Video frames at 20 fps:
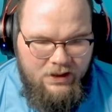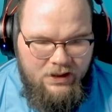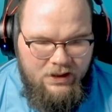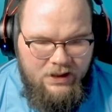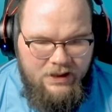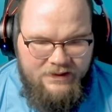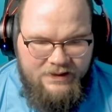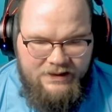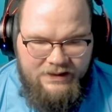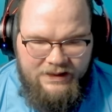
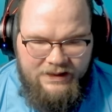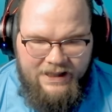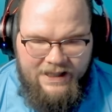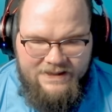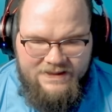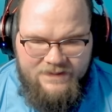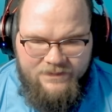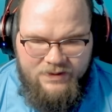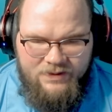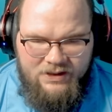Then
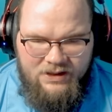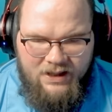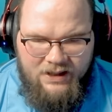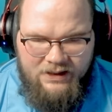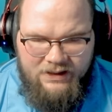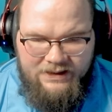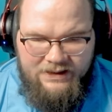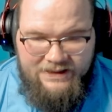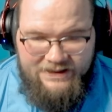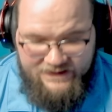last but not
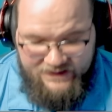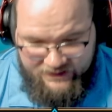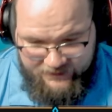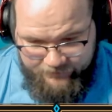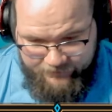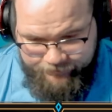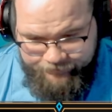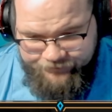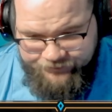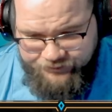least,
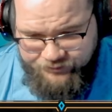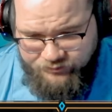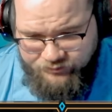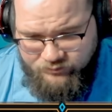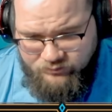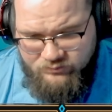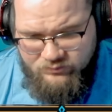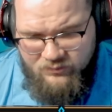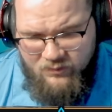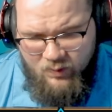
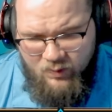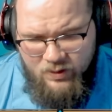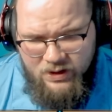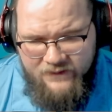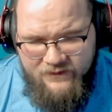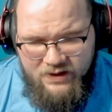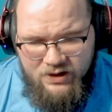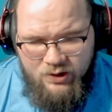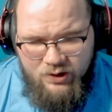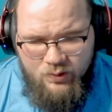we
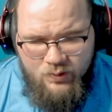have the new